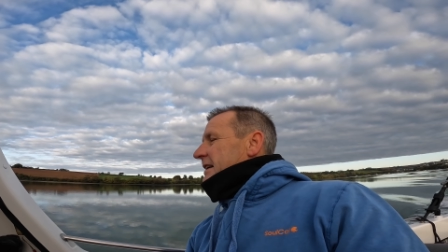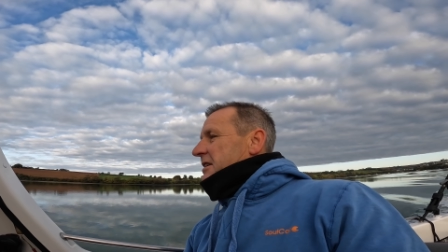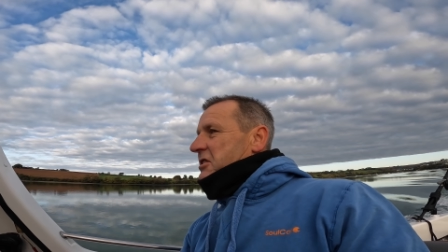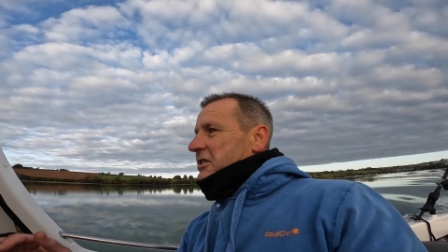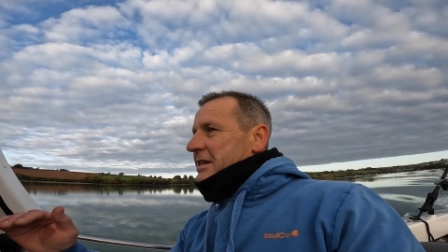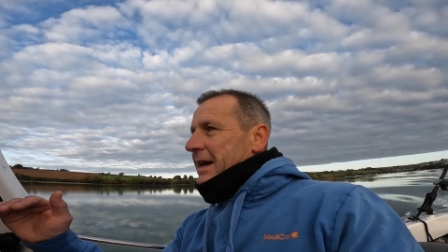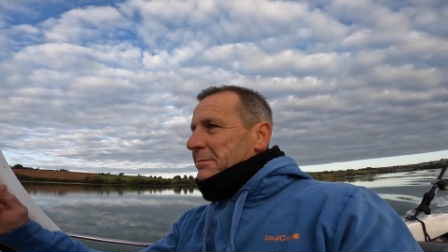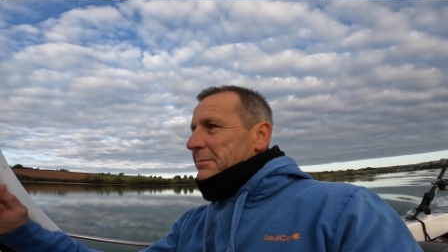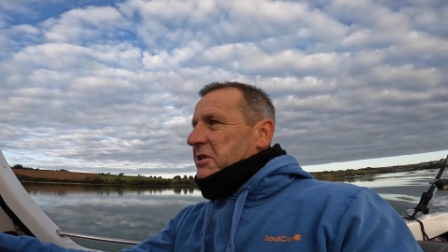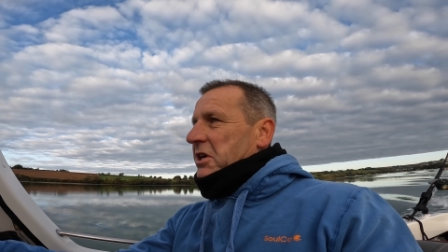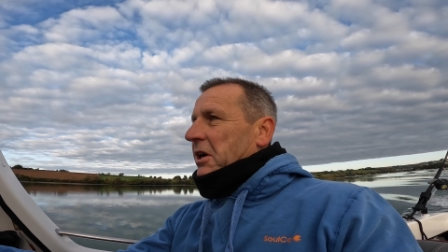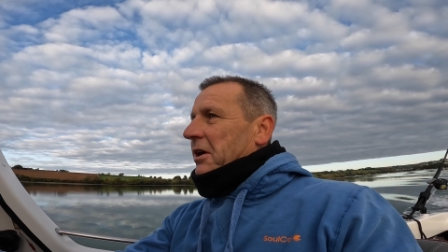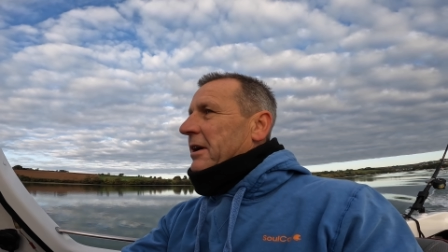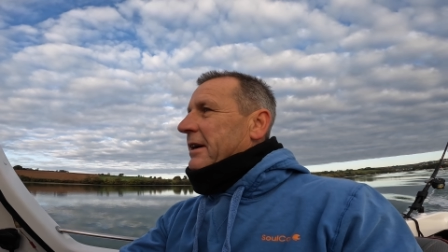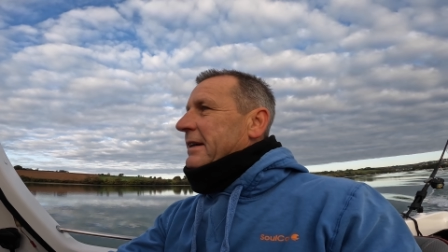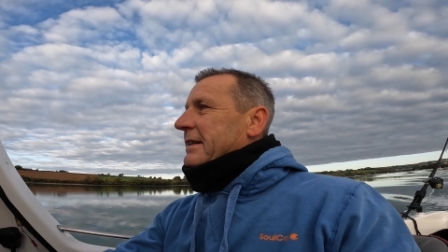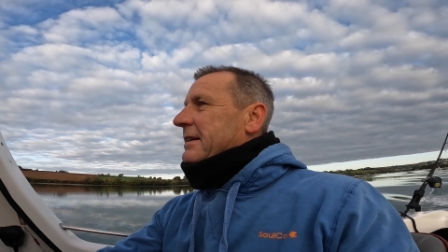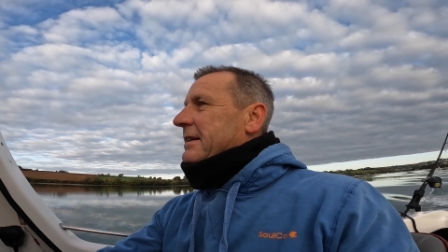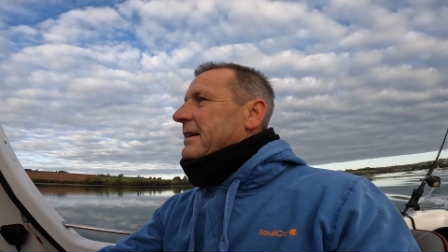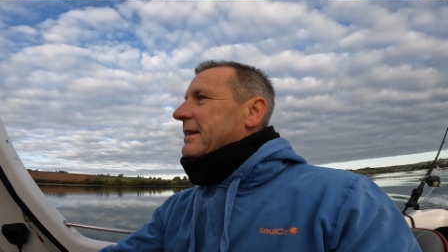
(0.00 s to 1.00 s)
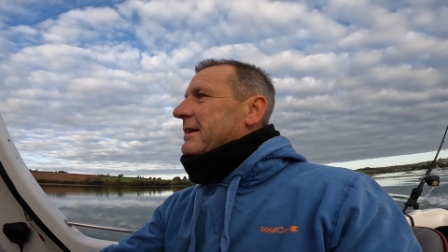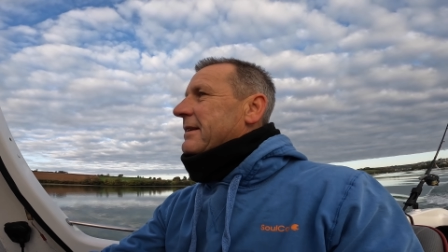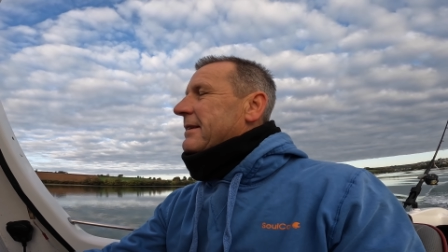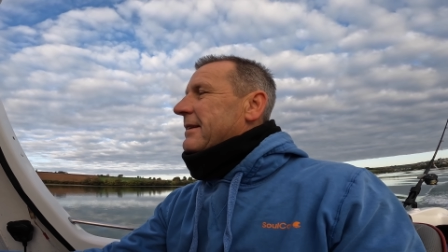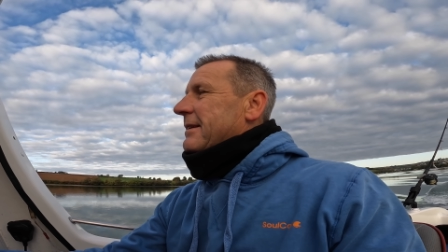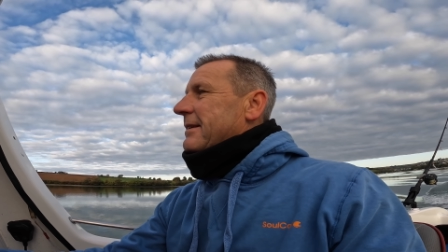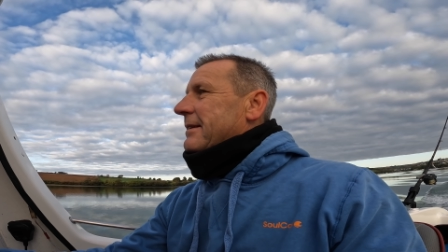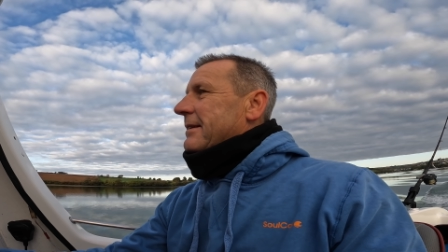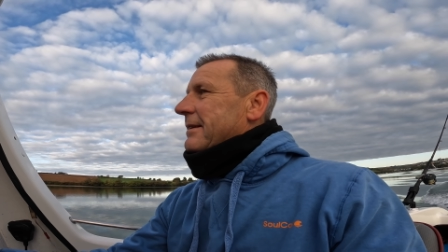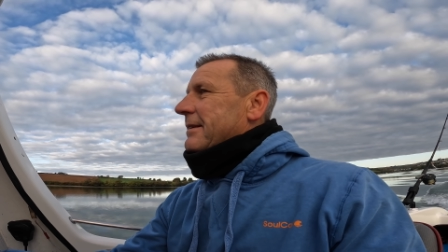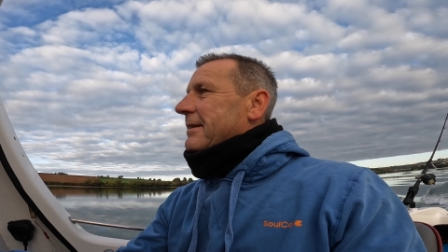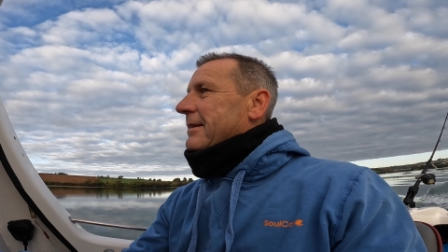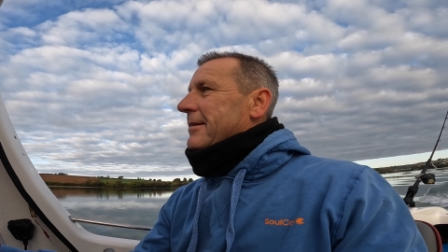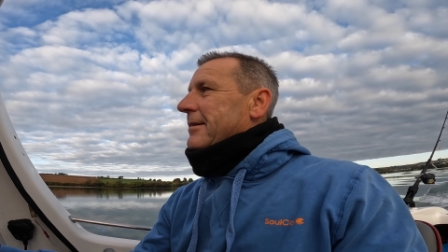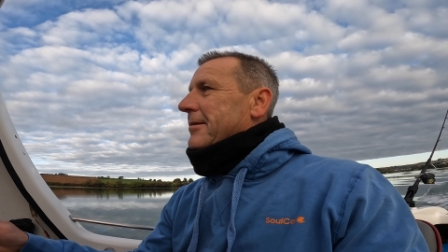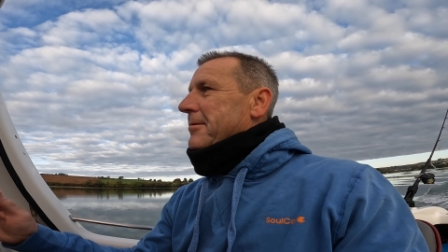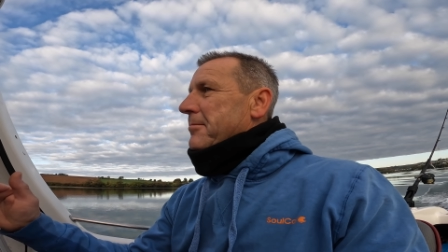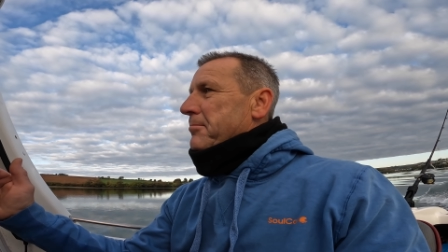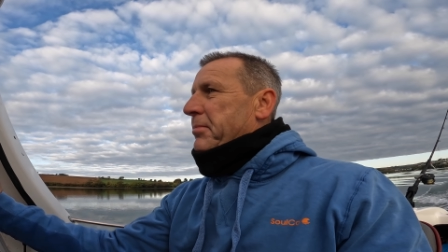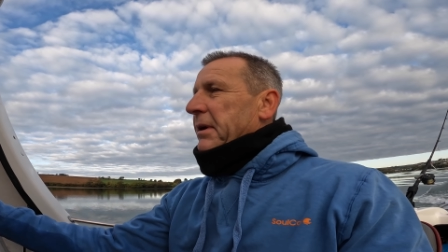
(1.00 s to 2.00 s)
a step tide
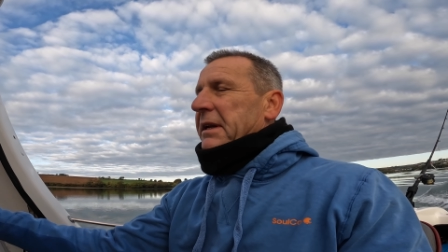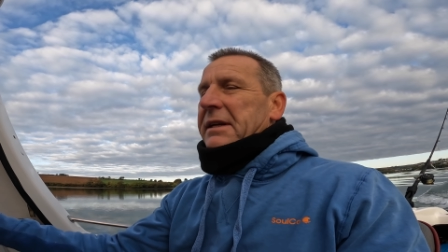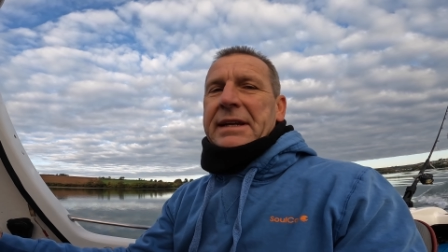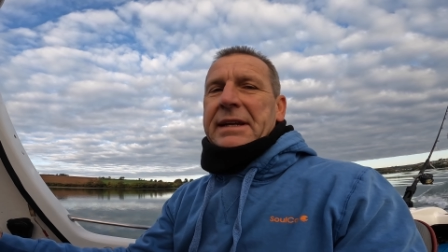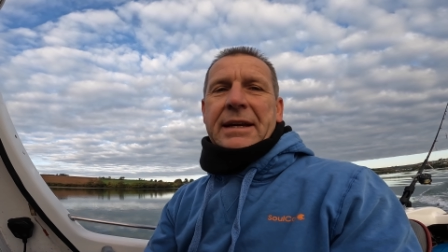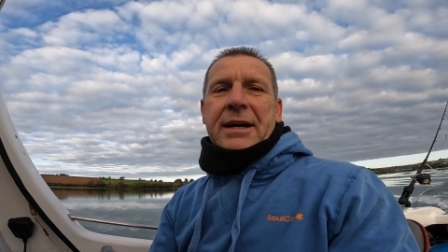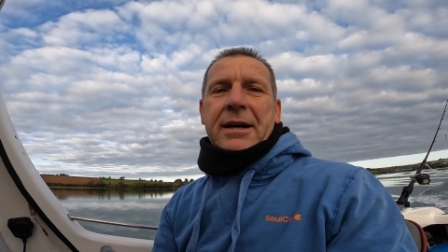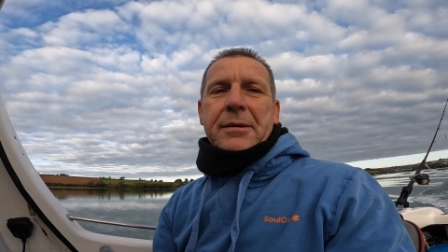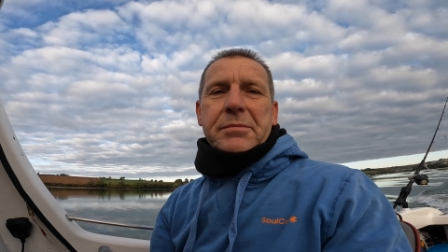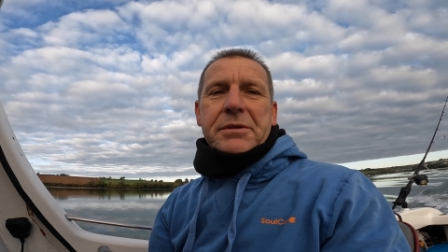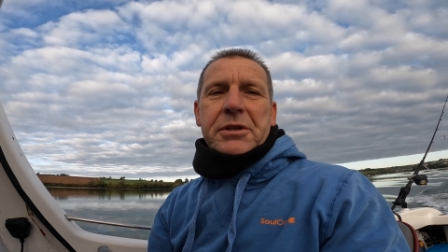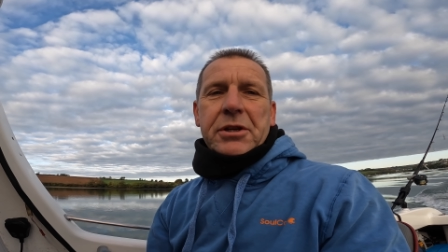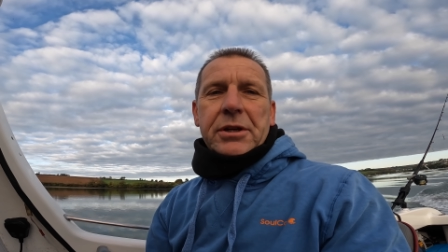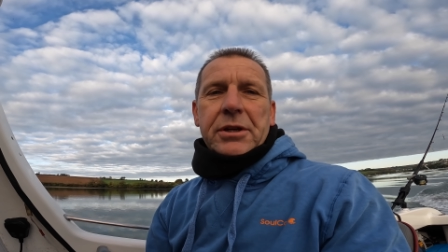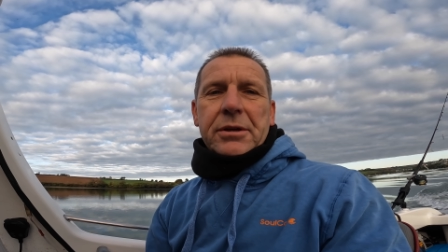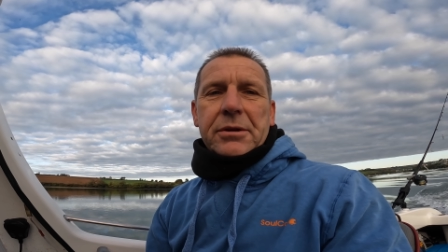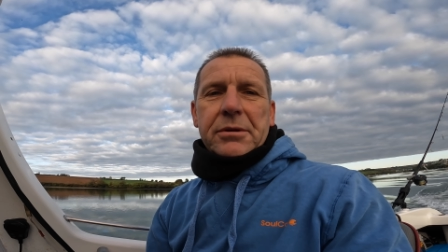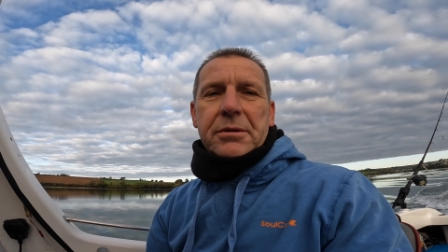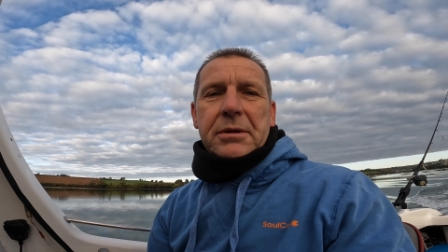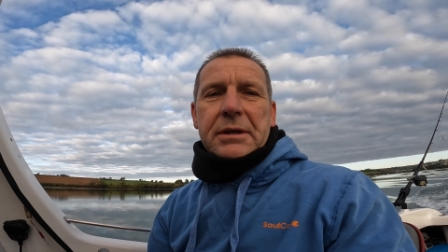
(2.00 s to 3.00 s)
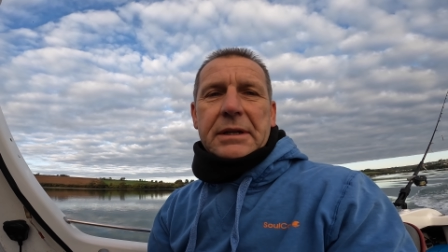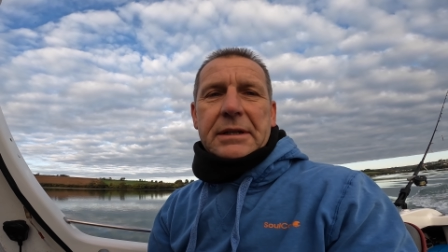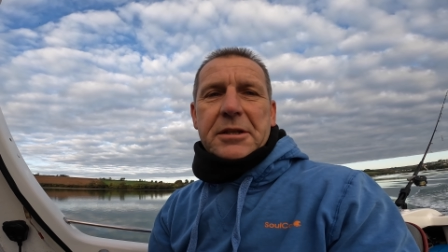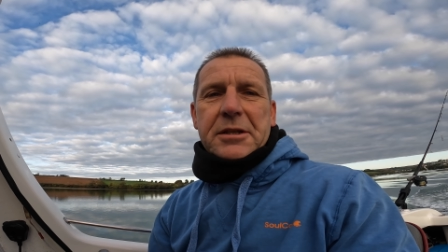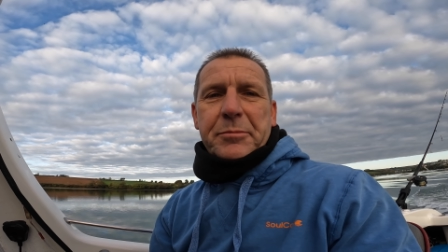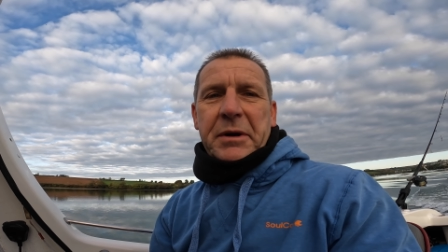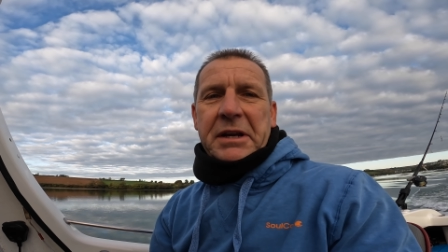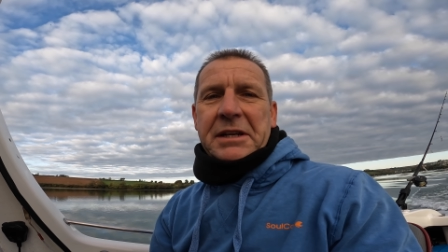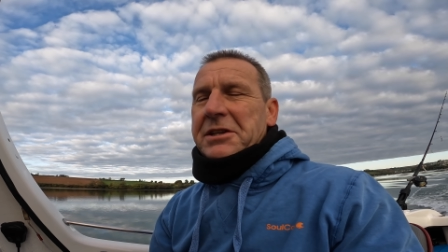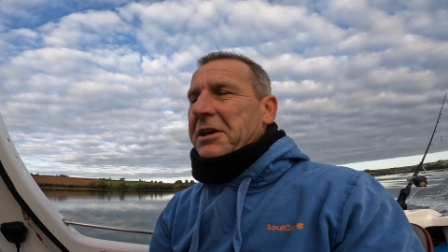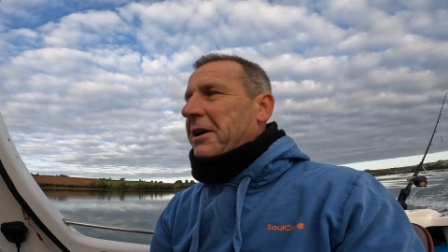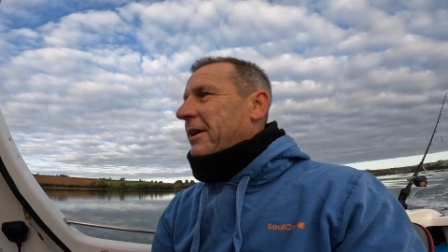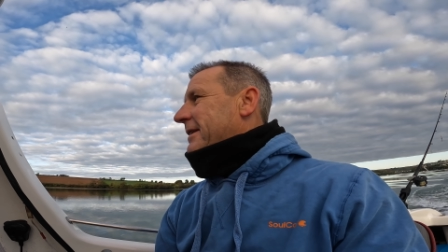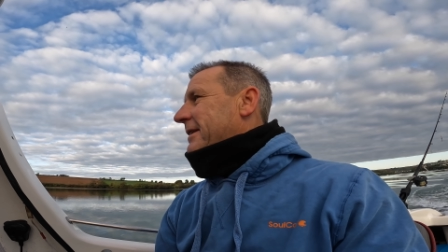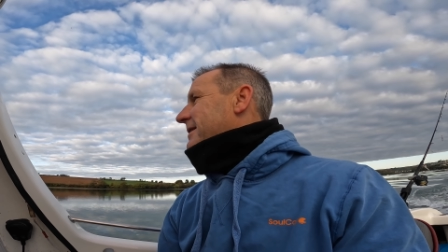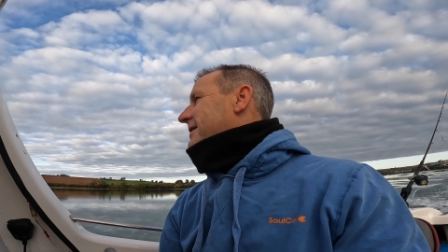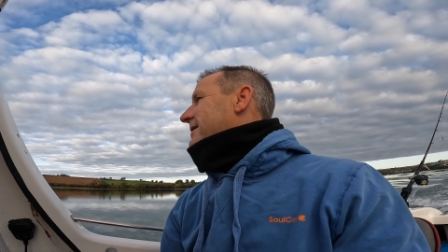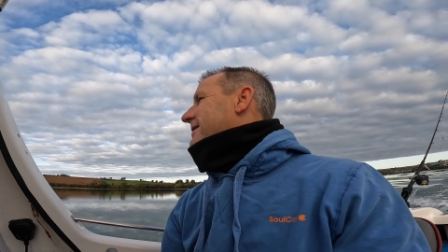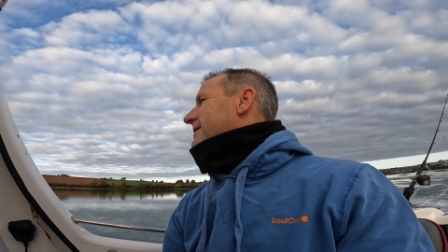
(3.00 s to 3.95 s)
building up to spring tide.